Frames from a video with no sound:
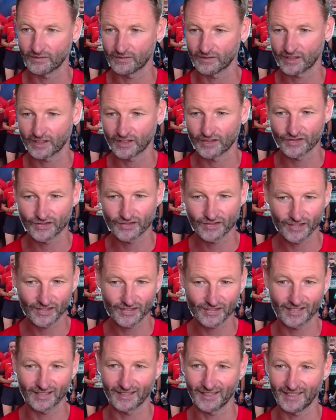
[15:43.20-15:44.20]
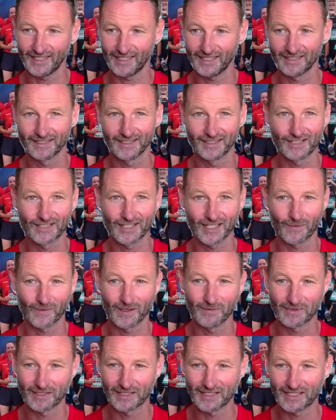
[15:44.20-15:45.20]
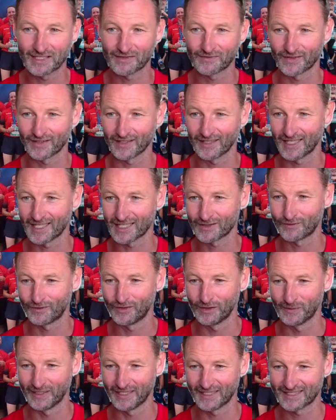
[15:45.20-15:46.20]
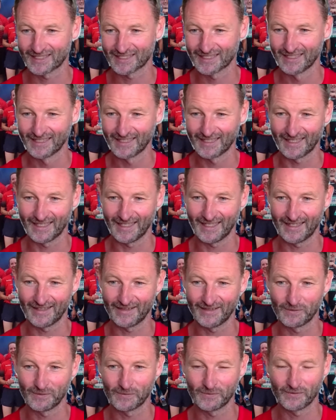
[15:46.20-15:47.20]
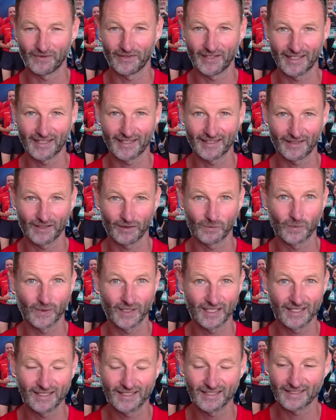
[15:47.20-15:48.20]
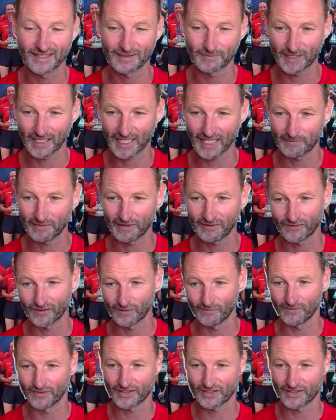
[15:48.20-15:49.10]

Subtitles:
consistently in Cheltenham, at least for the last few weeks. The wind has been coming from the